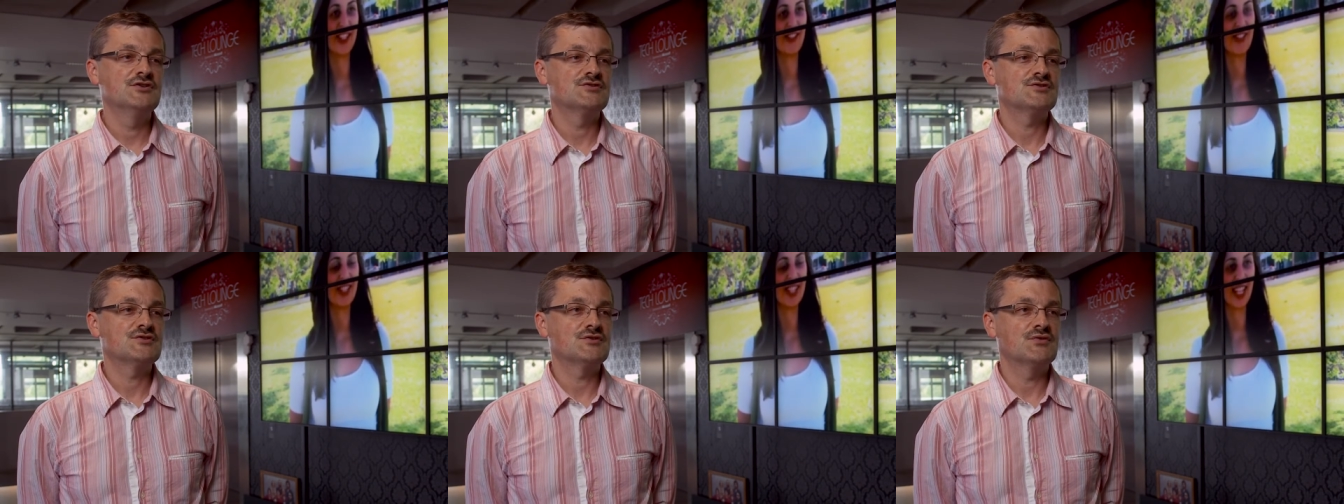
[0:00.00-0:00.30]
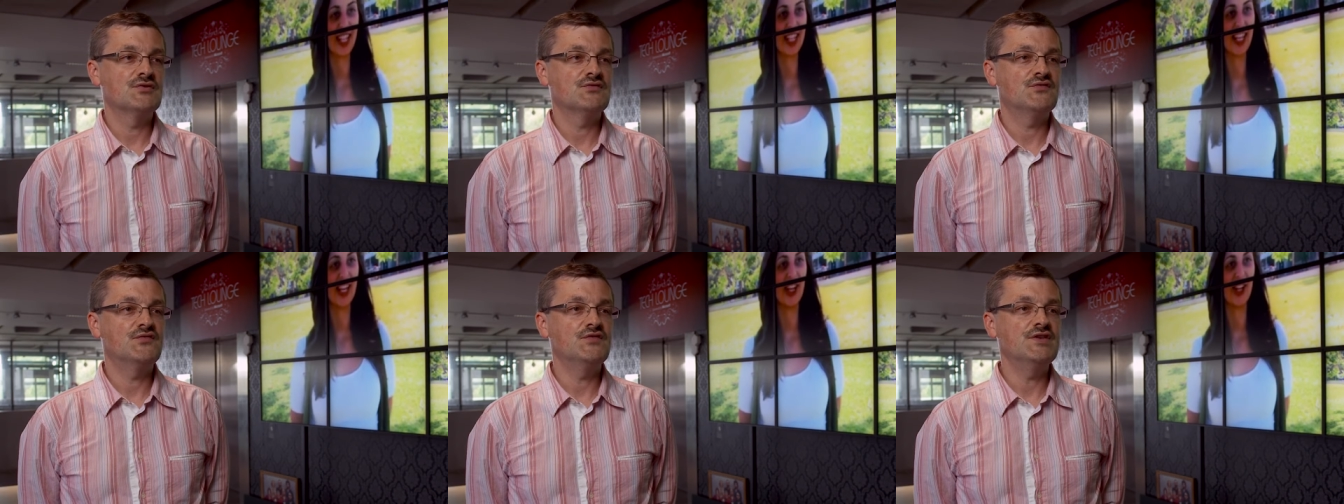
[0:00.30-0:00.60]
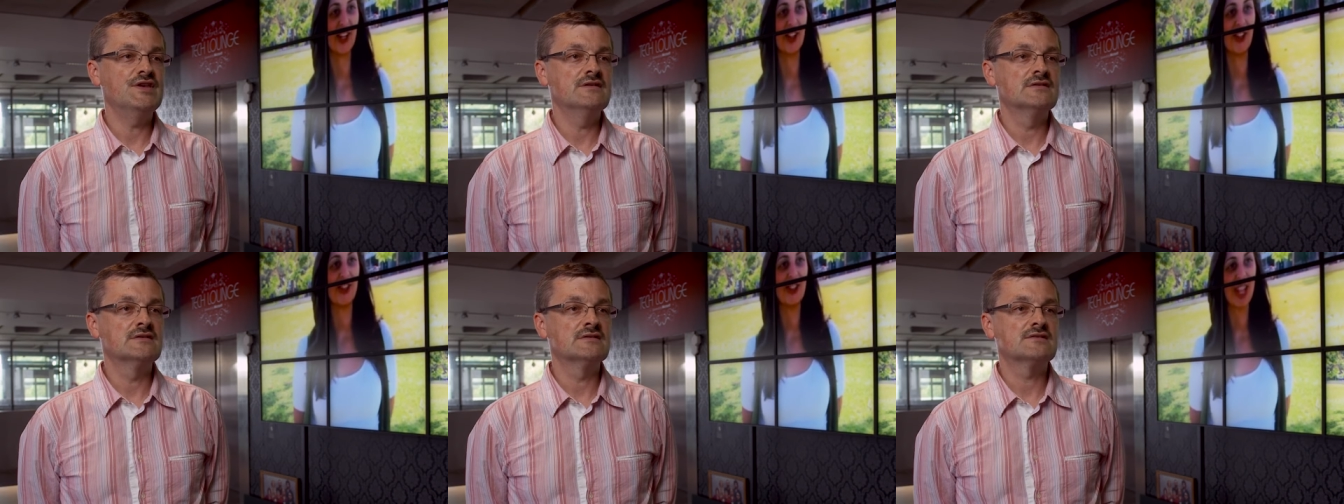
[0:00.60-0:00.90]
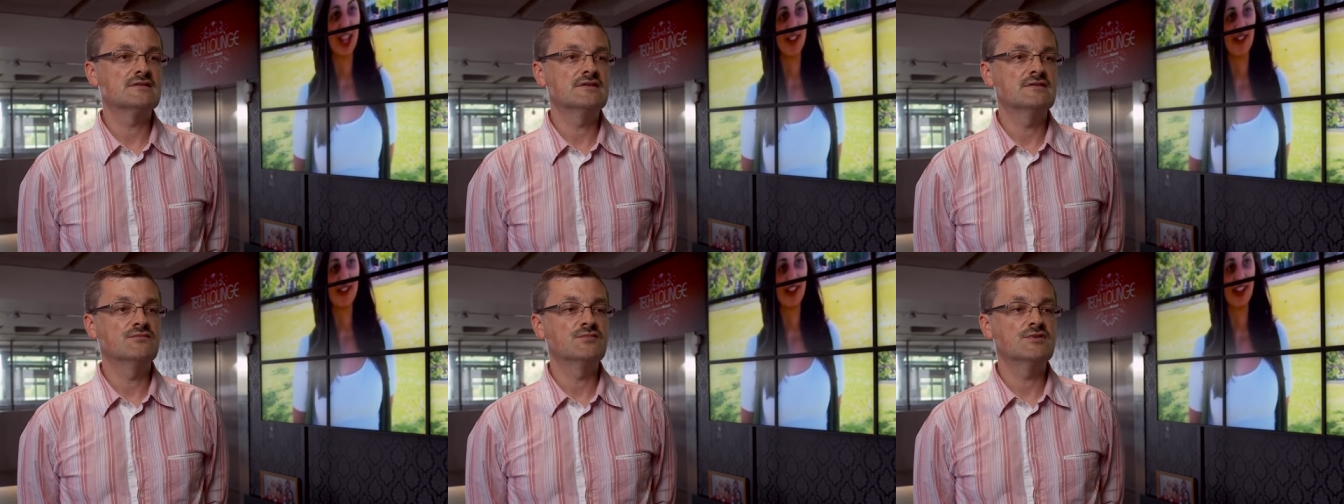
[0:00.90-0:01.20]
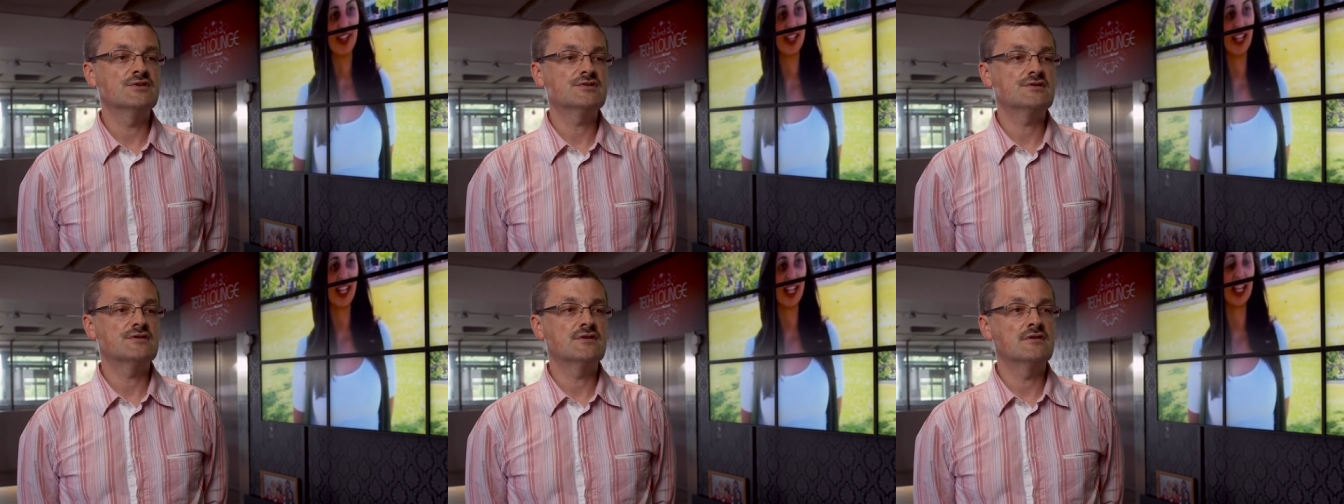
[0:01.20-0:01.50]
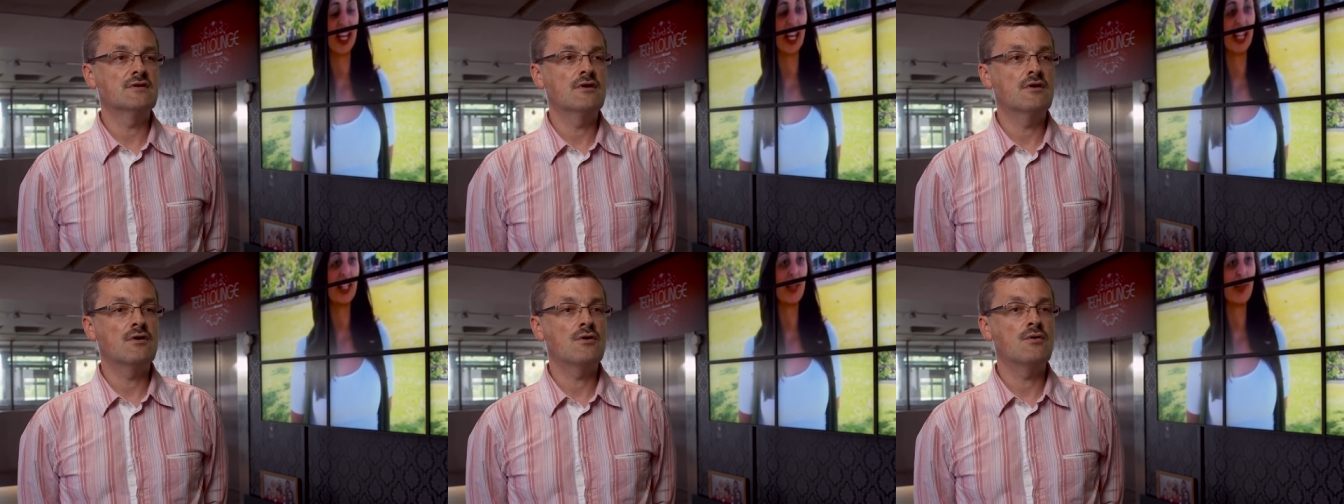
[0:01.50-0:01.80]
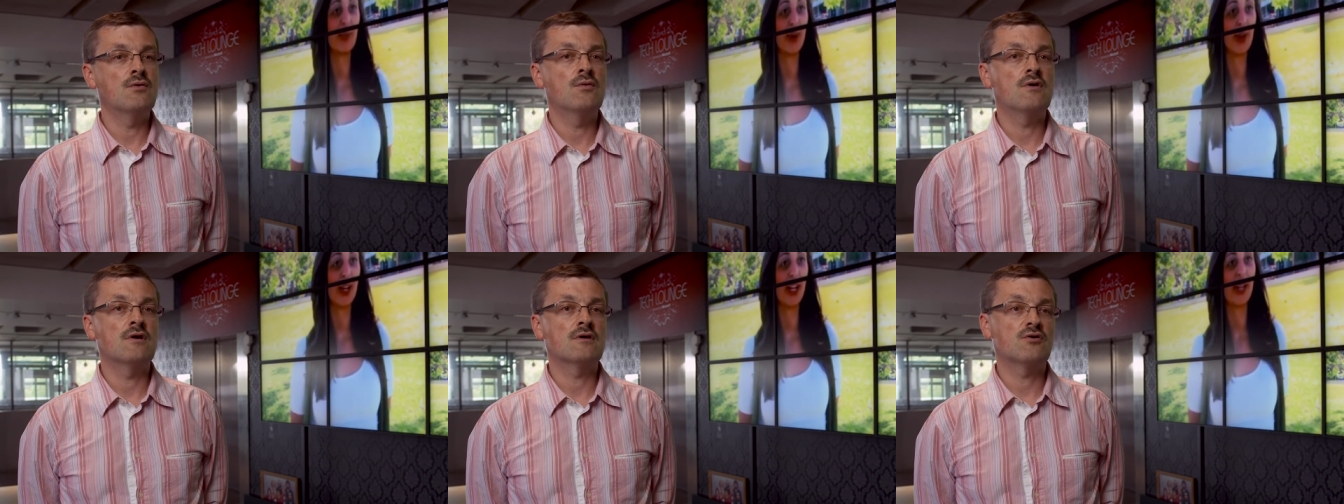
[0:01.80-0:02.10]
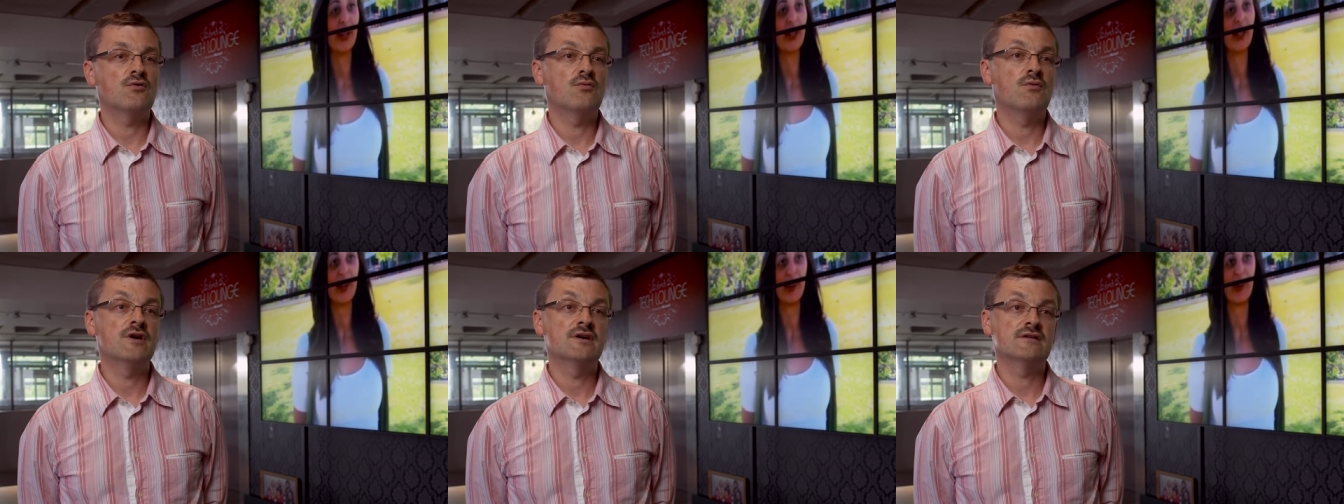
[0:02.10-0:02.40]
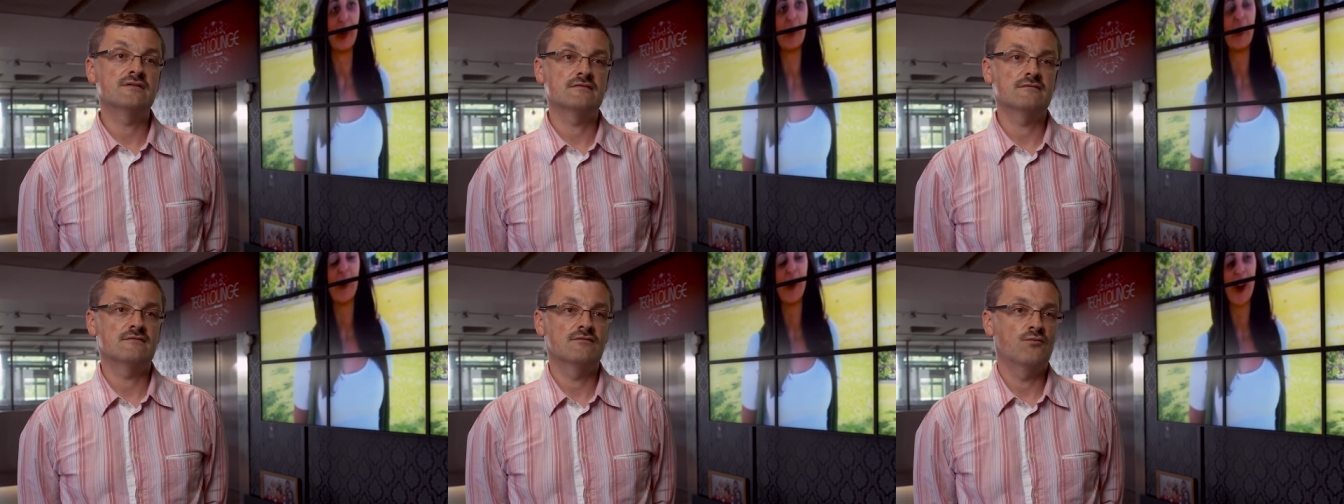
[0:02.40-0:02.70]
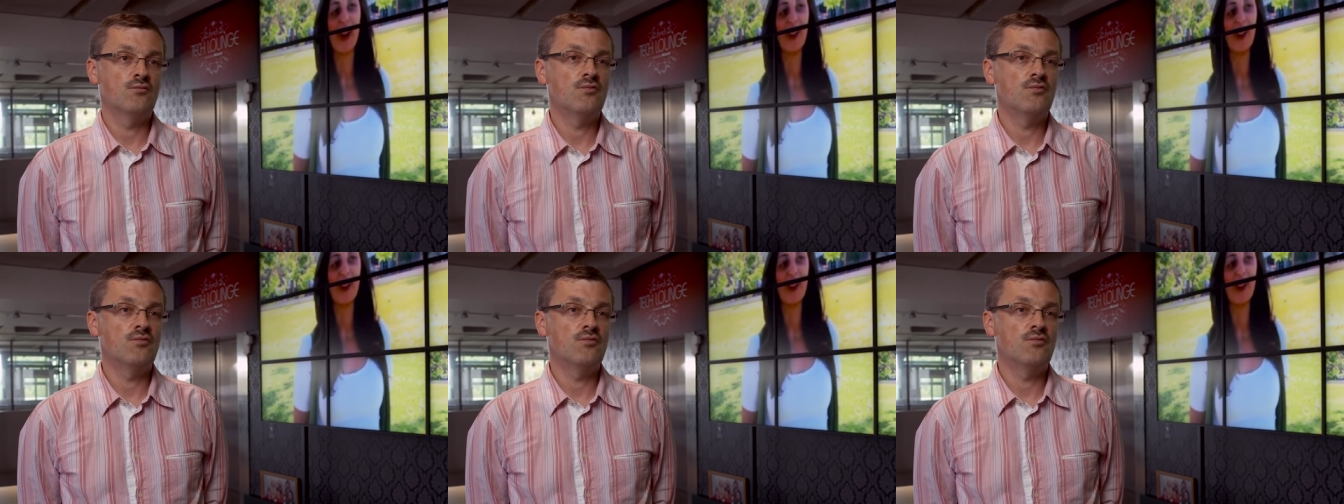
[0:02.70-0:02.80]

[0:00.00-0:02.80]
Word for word: So the field in which they go are quite